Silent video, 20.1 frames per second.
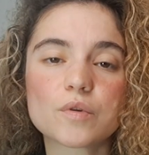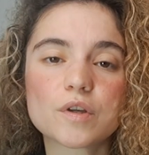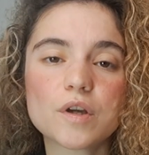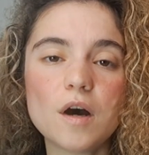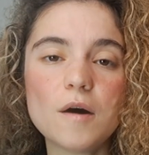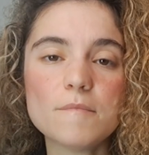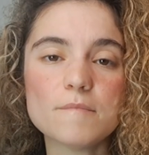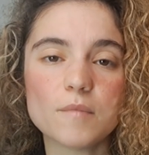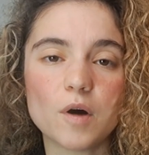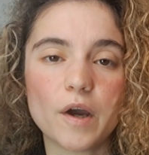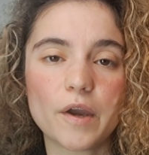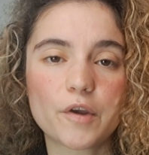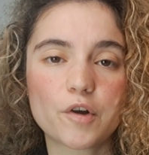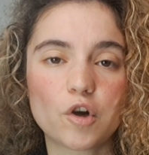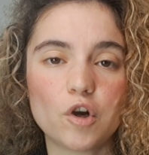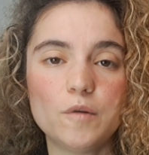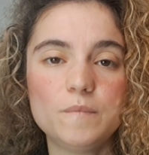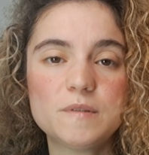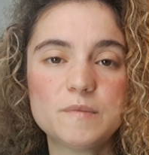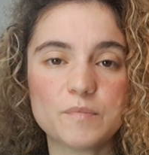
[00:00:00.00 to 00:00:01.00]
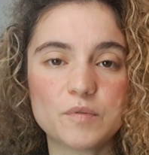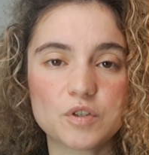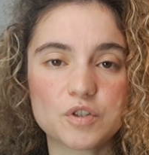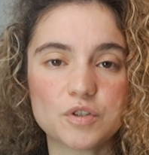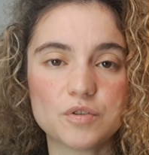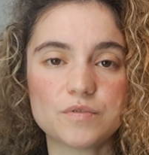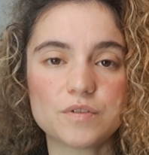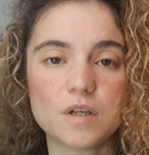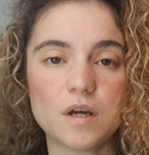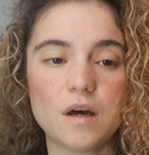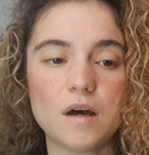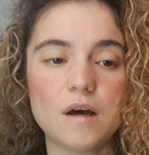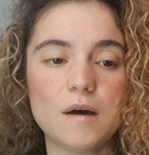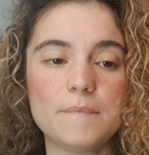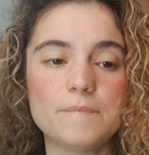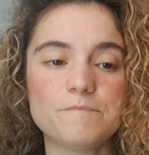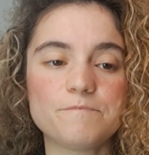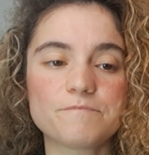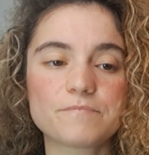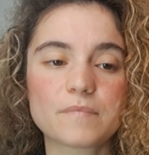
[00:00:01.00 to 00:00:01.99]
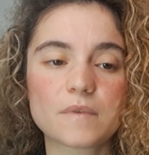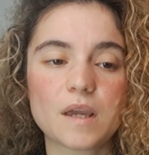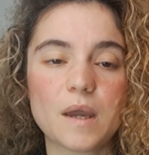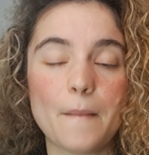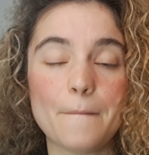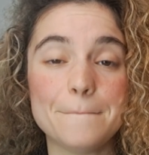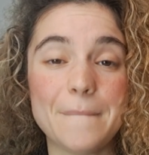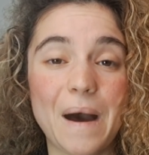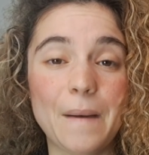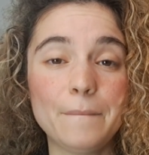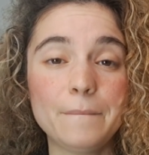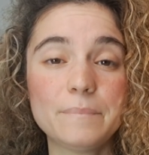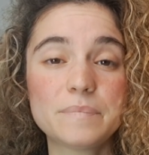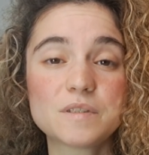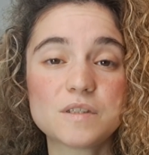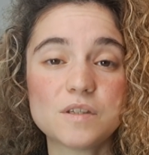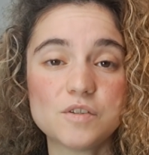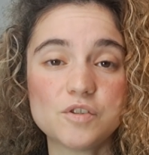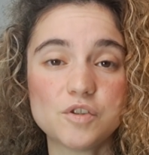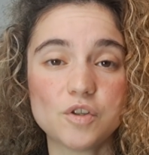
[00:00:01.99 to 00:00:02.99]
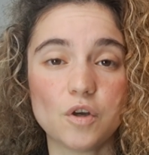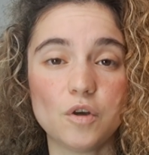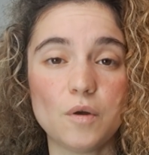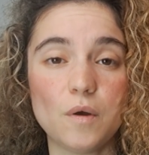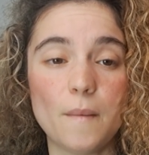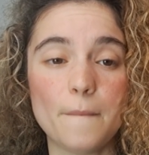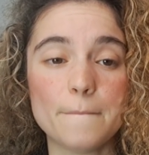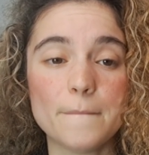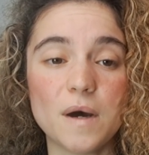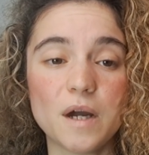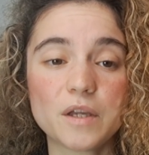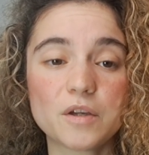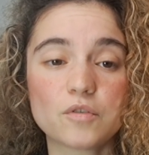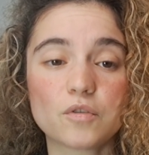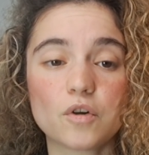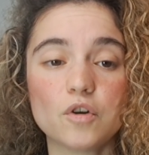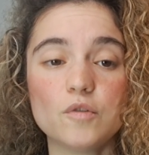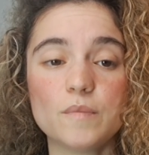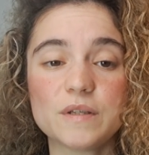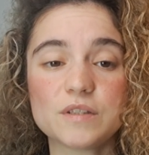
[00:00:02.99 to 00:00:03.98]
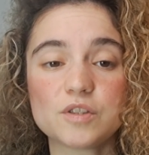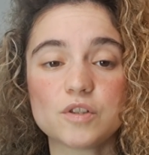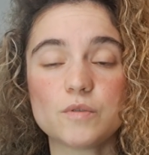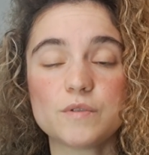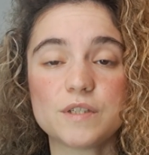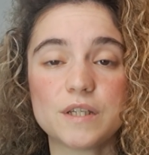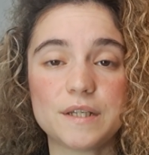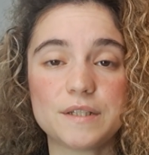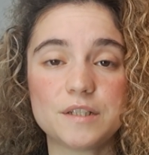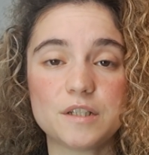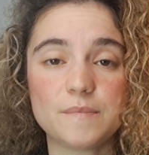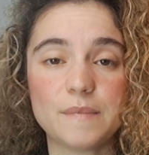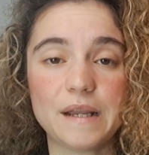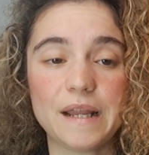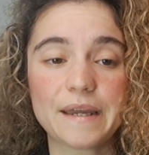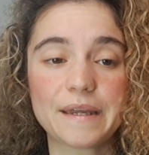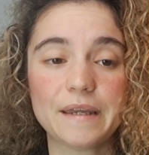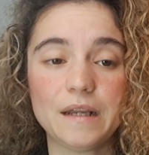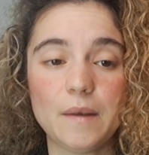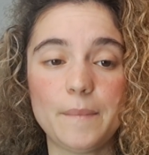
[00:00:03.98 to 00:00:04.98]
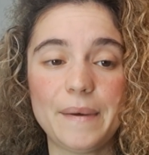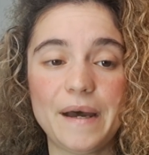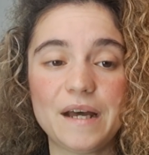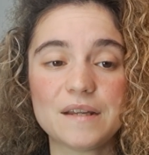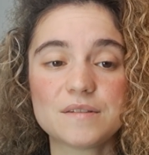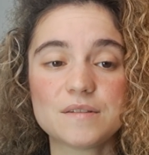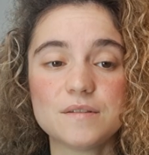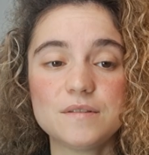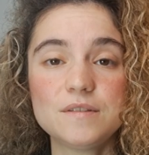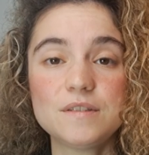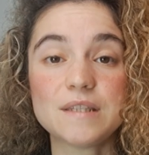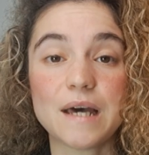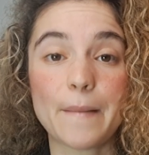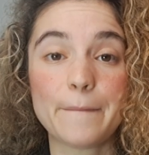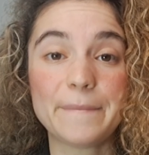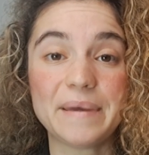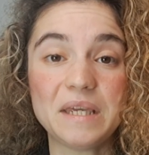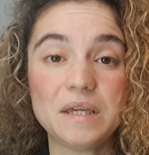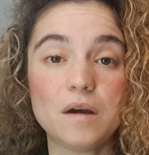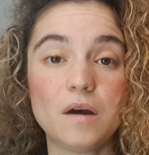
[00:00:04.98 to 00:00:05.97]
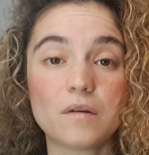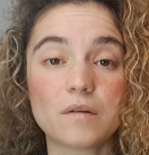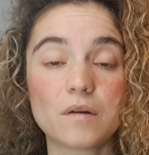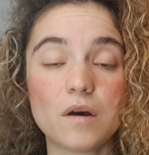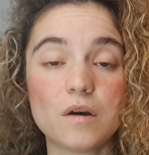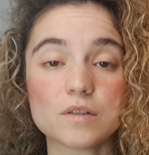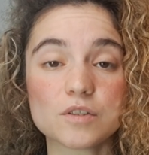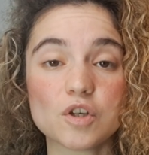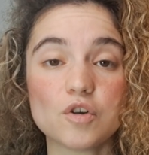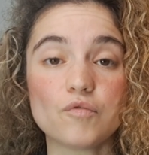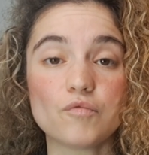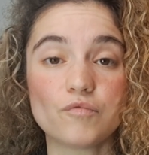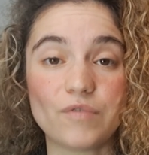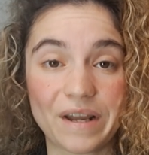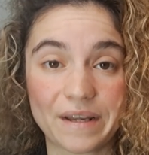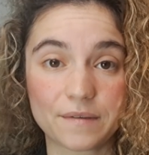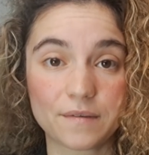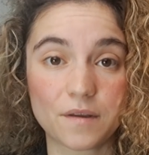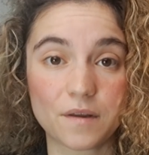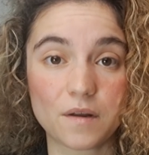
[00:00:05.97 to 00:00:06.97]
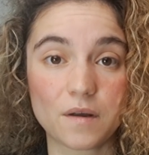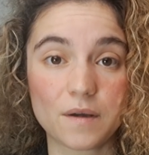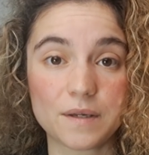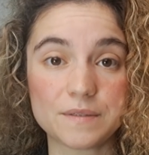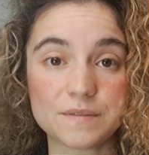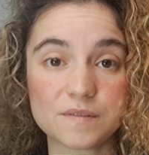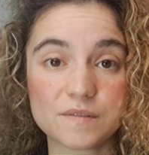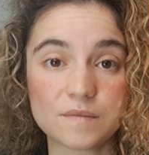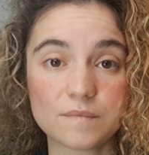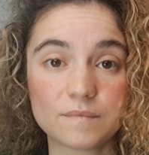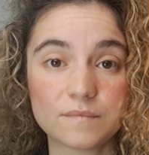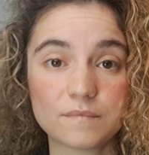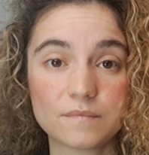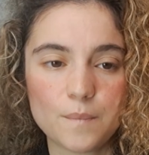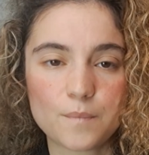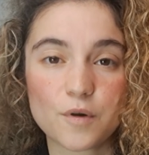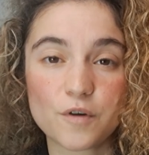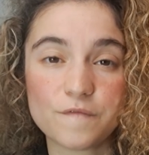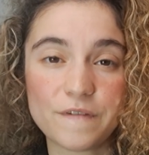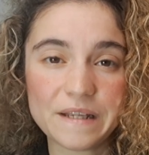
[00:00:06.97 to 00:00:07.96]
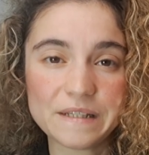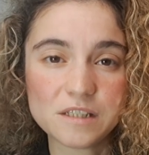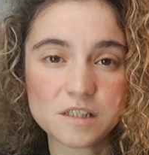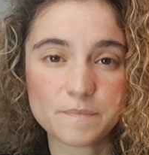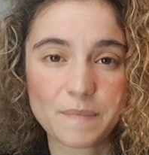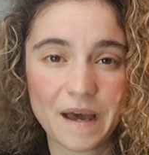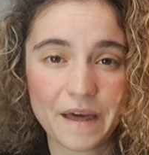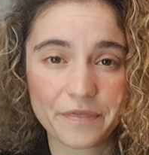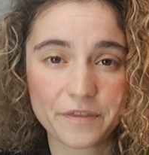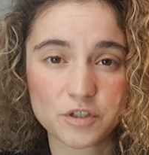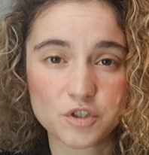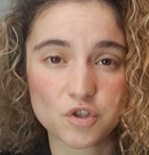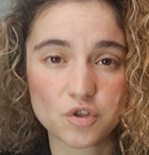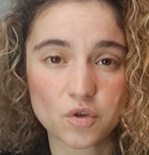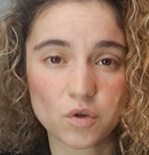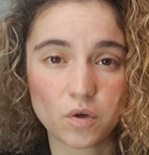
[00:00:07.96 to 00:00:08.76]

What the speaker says: gut microbes produce MAMPs, so microbe-associated molecular patterns that PRRs recognize. Prevents pathogen